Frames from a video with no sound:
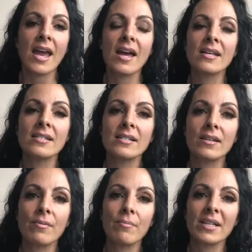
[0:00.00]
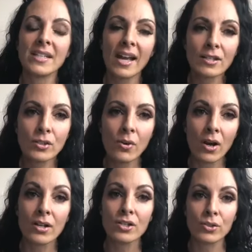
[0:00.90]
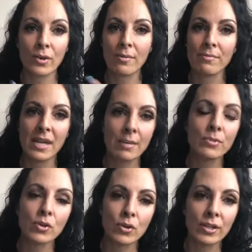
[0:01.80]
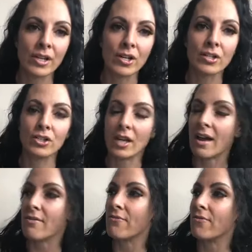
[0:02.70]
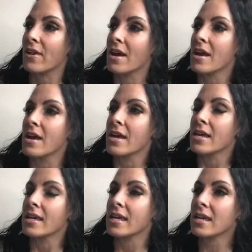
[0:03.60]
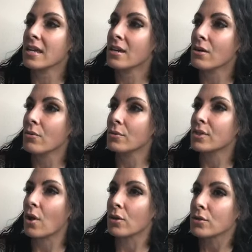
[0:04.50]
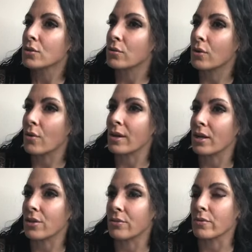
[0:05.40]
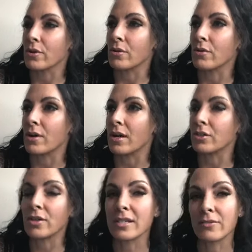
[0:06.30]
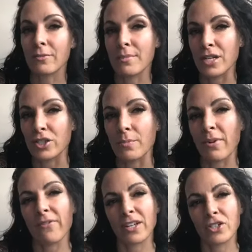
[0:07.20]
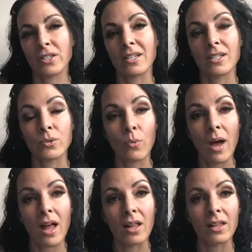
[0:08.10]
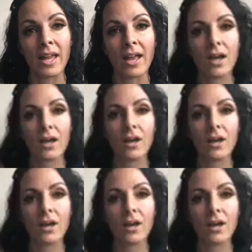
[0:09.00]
And my tattoo artist, who I named earlier, Jeff, he was also going through a transformation professionally as well. Like,